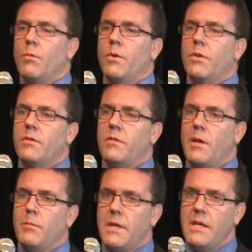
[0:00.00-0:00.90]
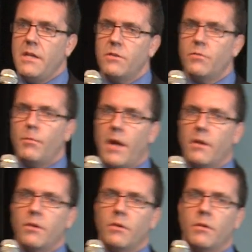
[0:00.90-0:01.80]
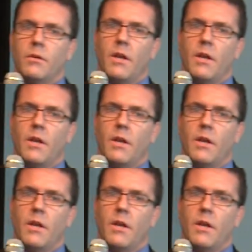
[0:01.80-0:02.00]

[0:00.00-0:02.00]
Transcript: with the same ease of manner